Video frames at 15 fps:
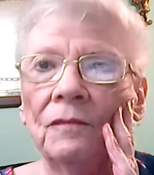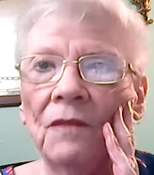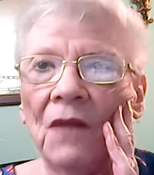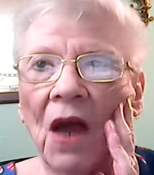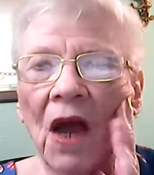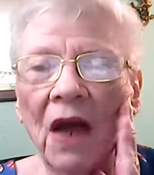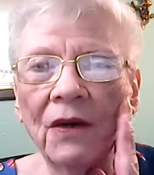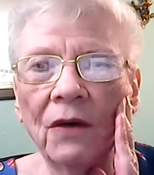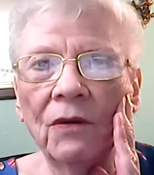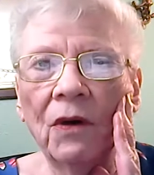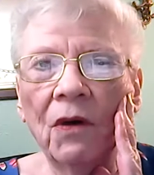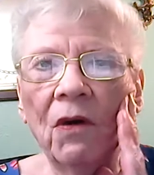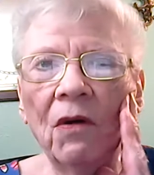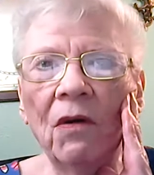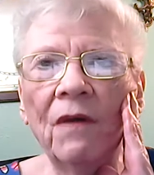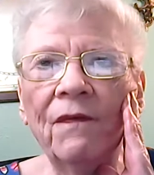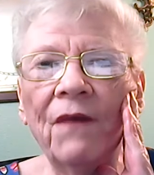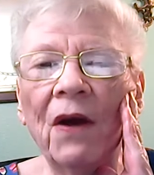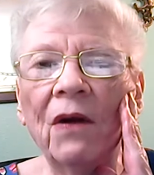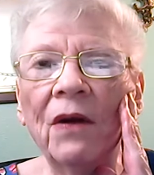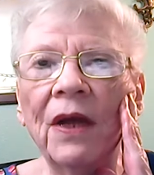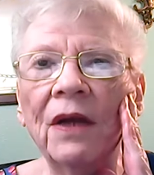I don't know if
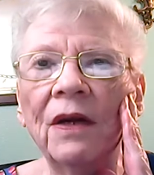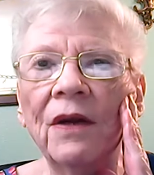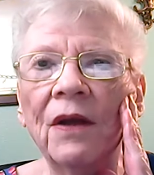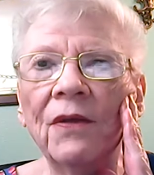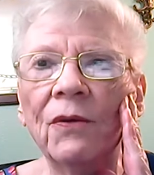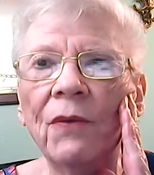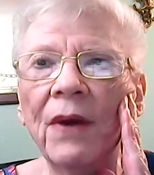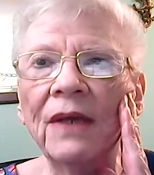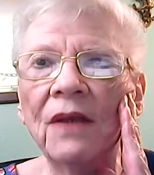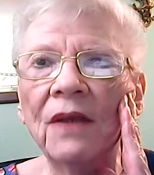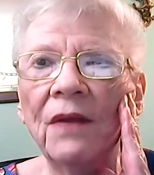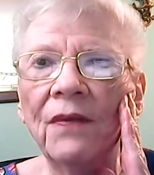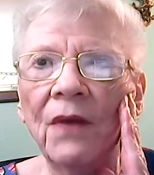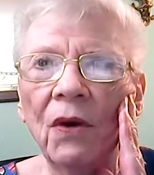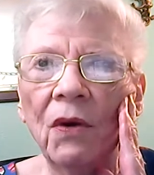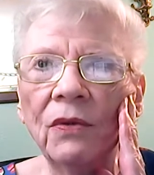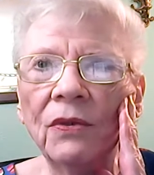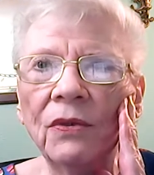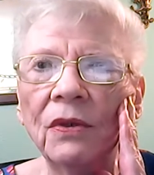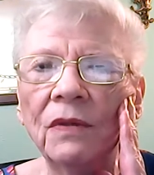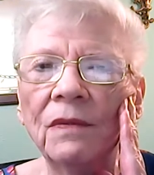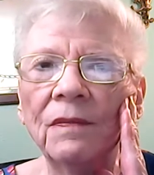I'll get another raise on
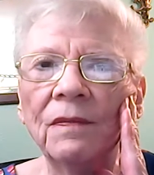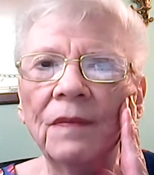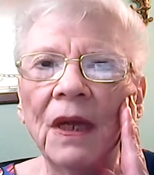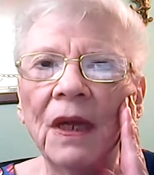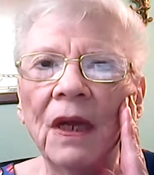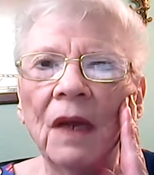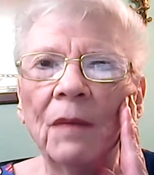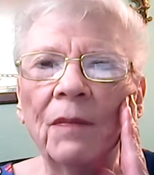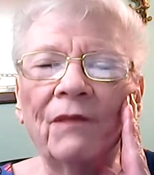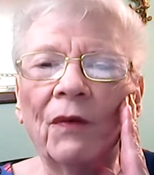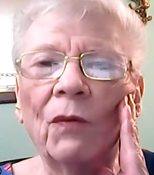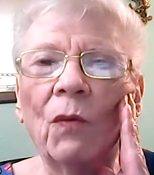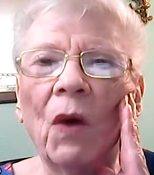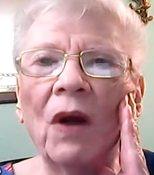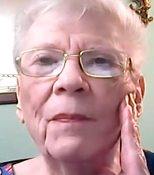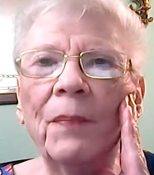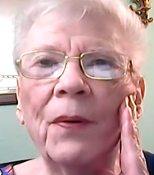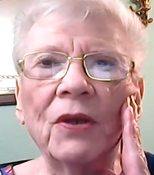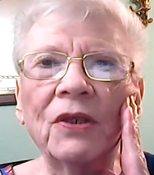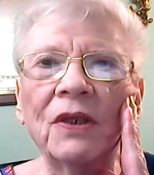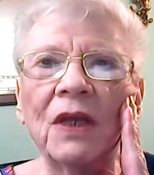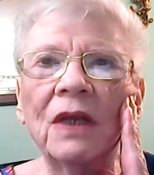those. But for one
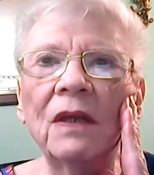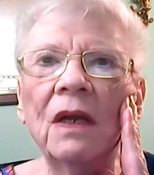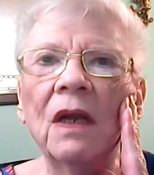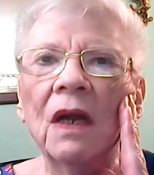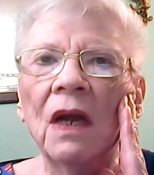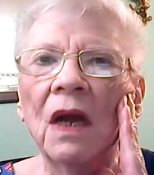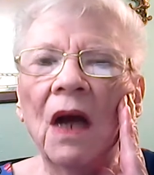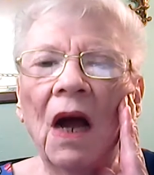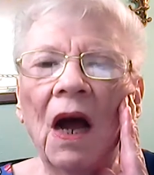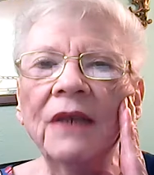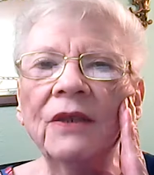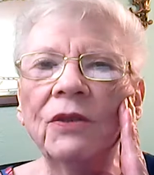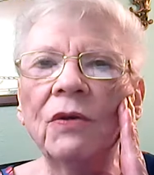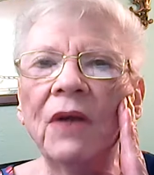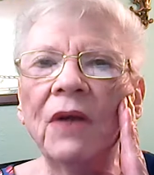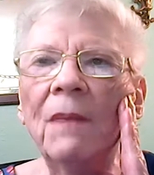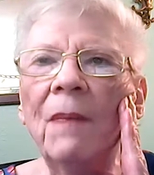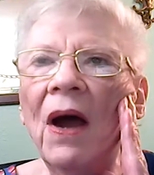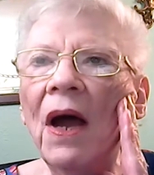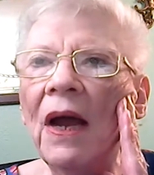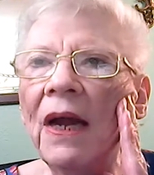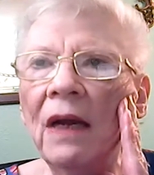person, I do get
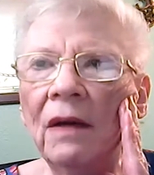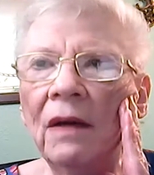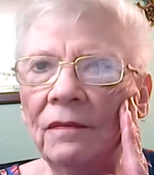by.